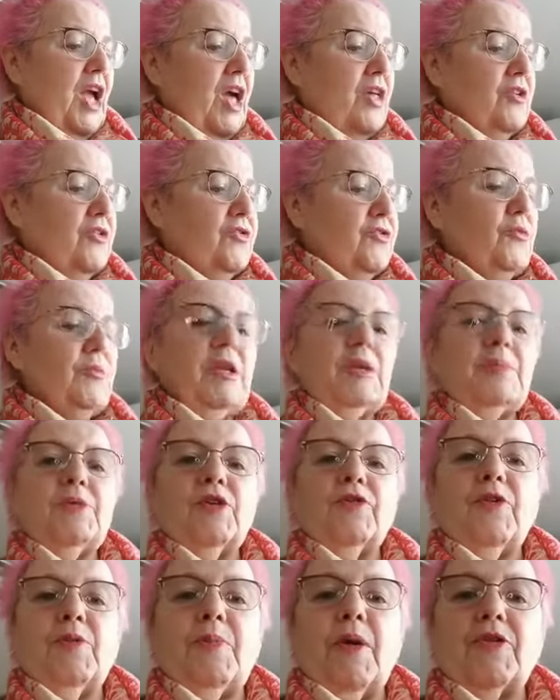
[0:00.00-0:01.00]
There's so many
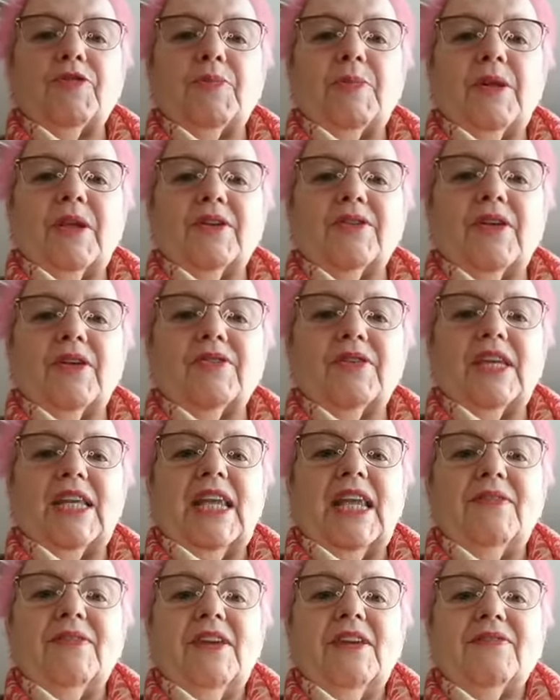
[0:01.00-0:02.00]
beautiful possibilities, and
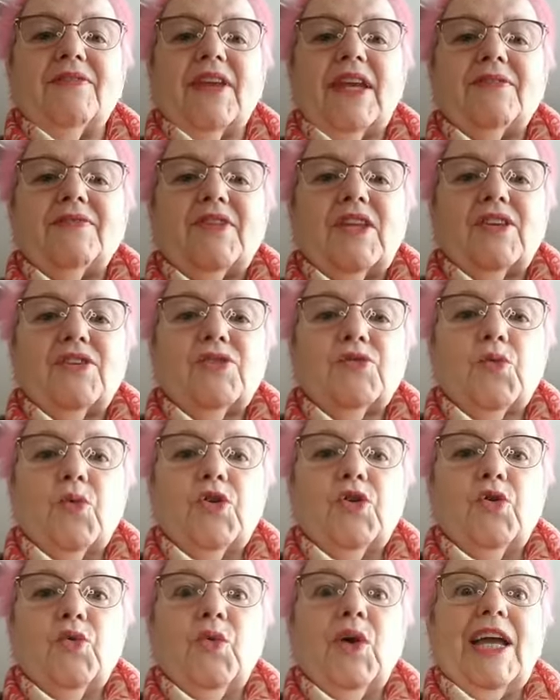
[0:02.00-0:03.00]
even if life does throw
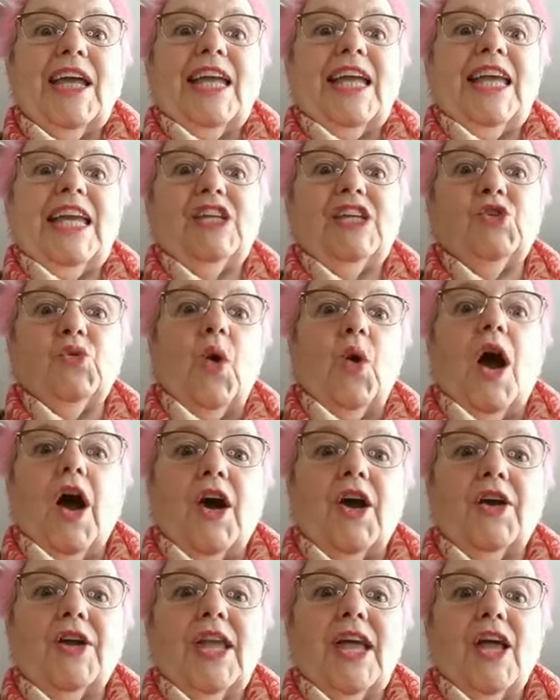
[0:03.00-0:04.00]
you, hit you
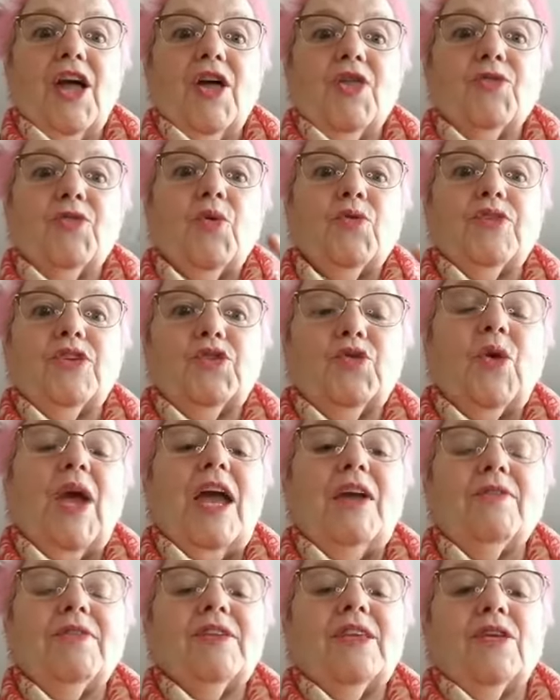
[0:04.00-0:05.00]
hard, throws at you
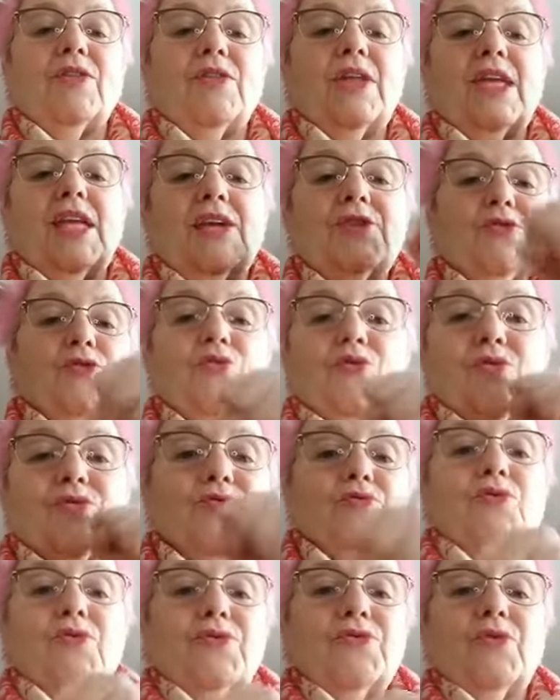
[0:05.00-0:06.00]
every single thing, throw,
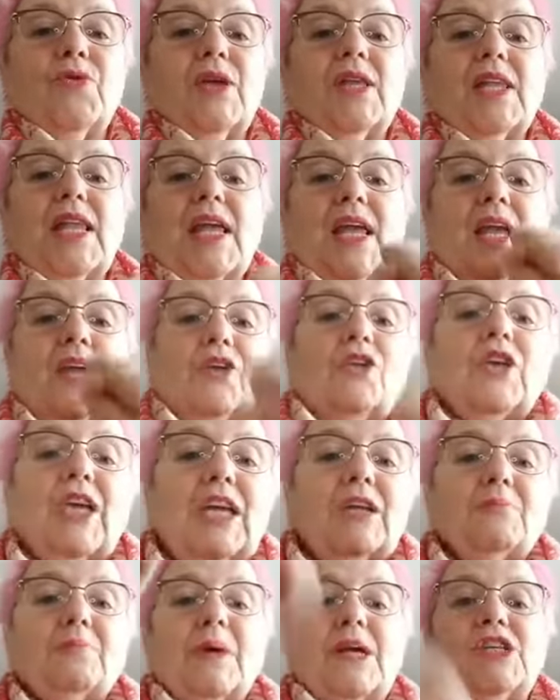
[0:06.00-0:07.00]
throw, throw, like you
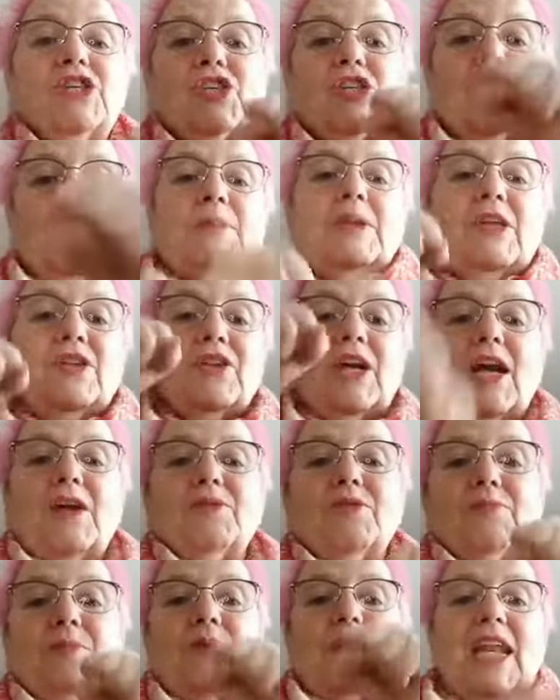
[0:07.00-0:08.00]
get punched a million times by